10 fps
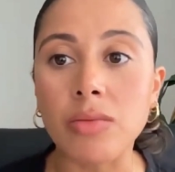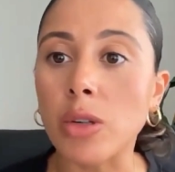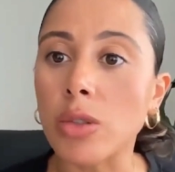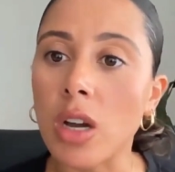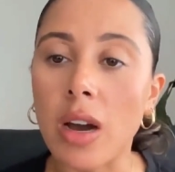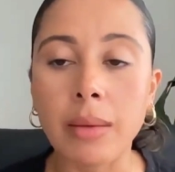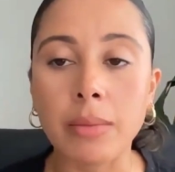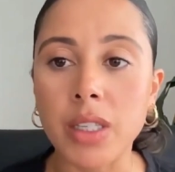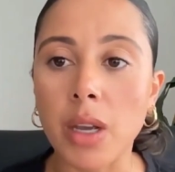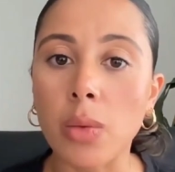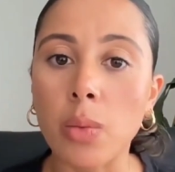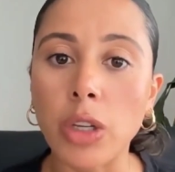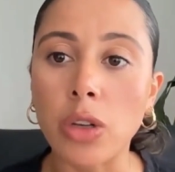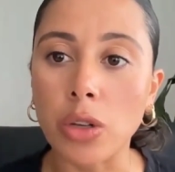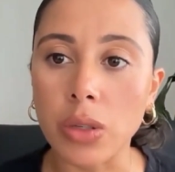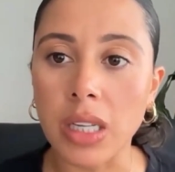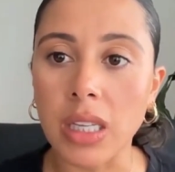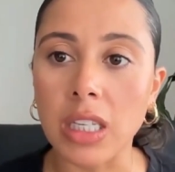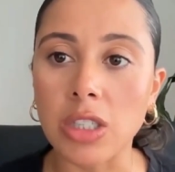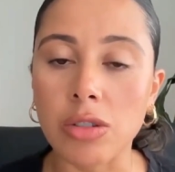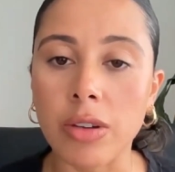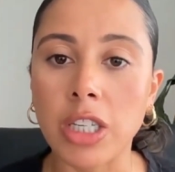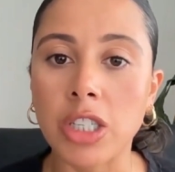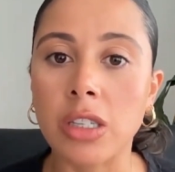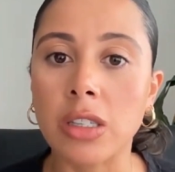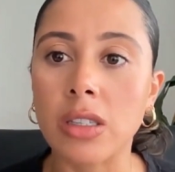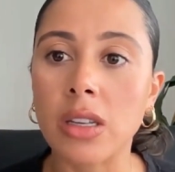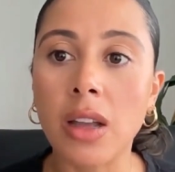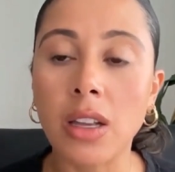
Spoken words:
in real time. So when you're using the integrations,